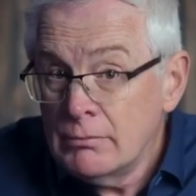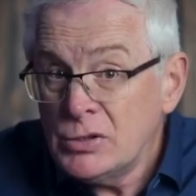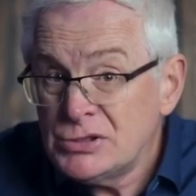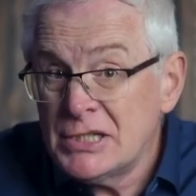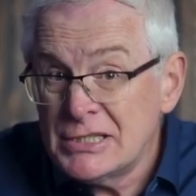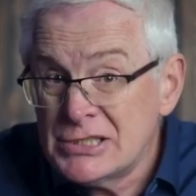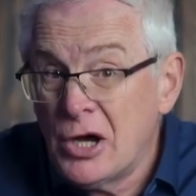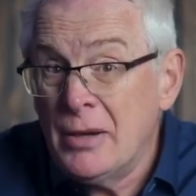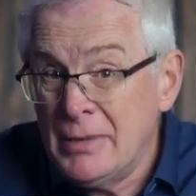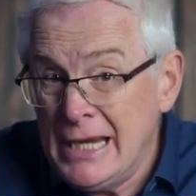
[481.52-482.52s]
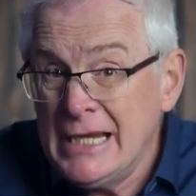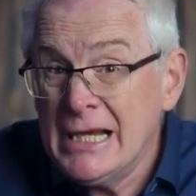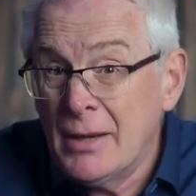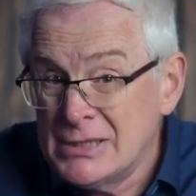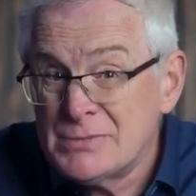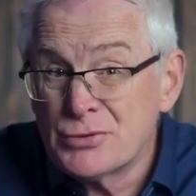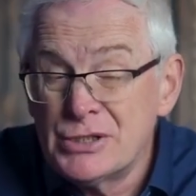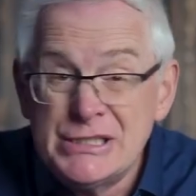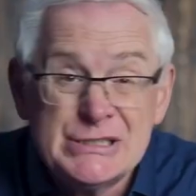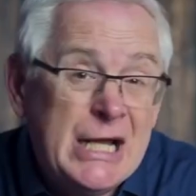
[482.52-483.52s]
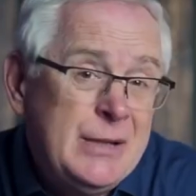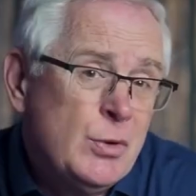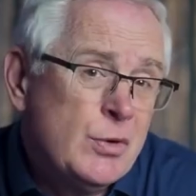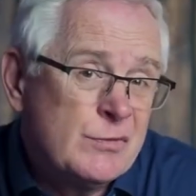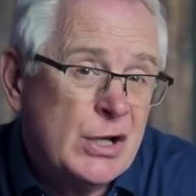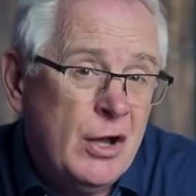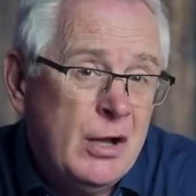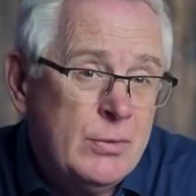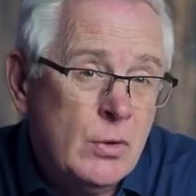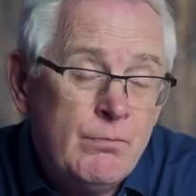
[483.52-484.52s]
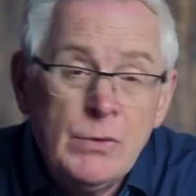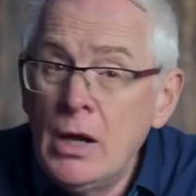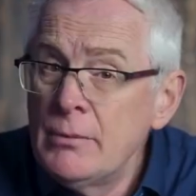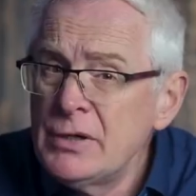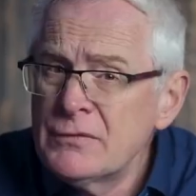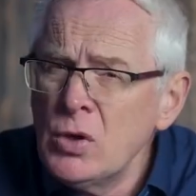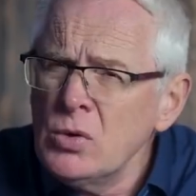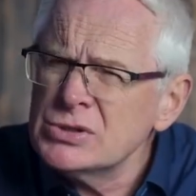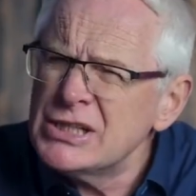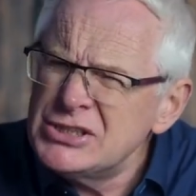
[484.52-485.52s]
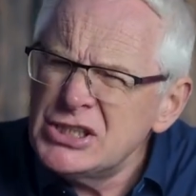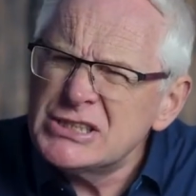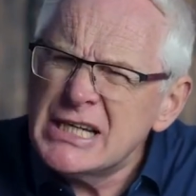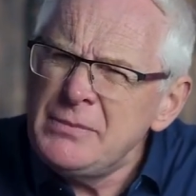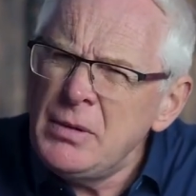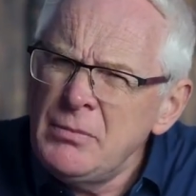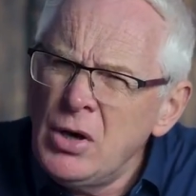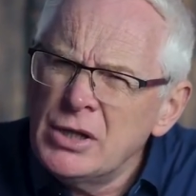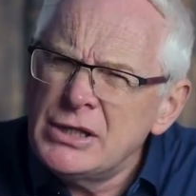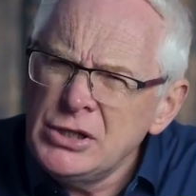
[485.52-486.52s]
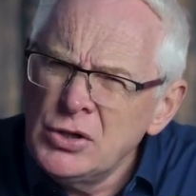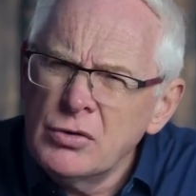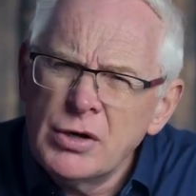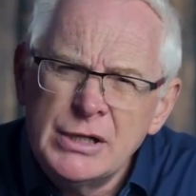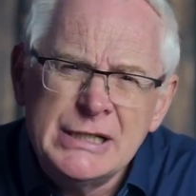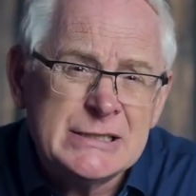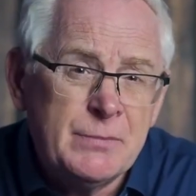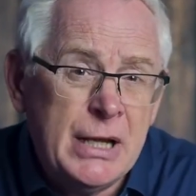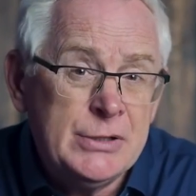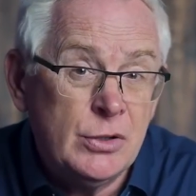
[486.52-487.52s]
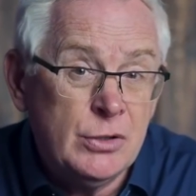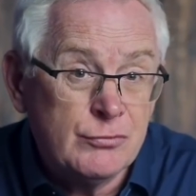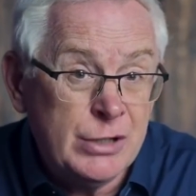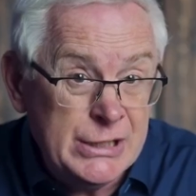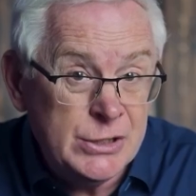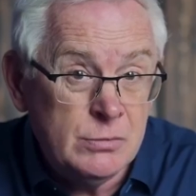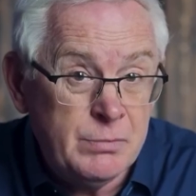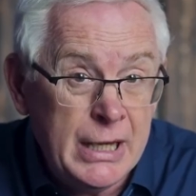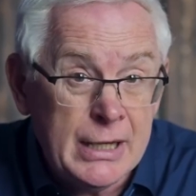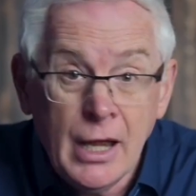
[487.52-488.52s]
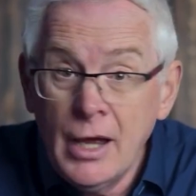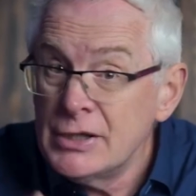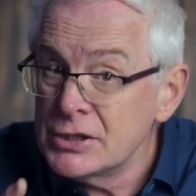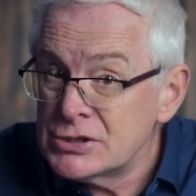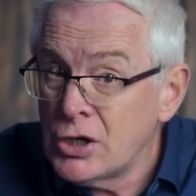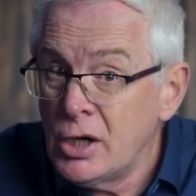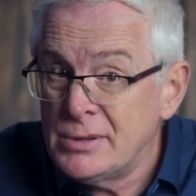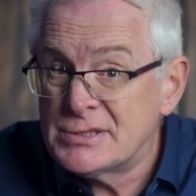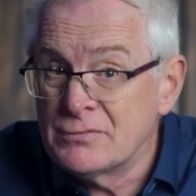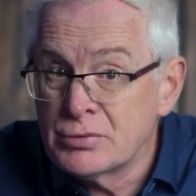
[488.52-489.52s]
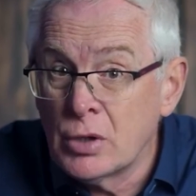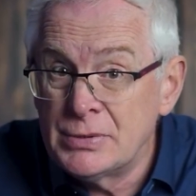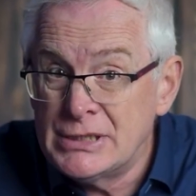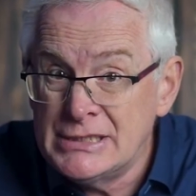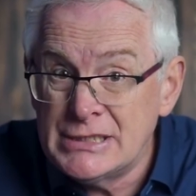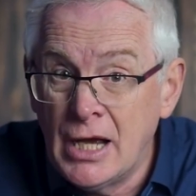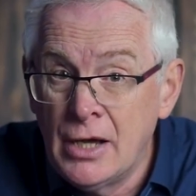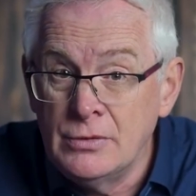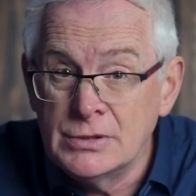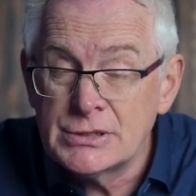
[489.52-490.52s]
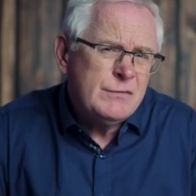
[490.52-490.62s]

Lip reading: most of the time, income is pretty stable and reliable. But of course, just keep in mind that your earnings depend on the REIT you pick and the types of properties it owns.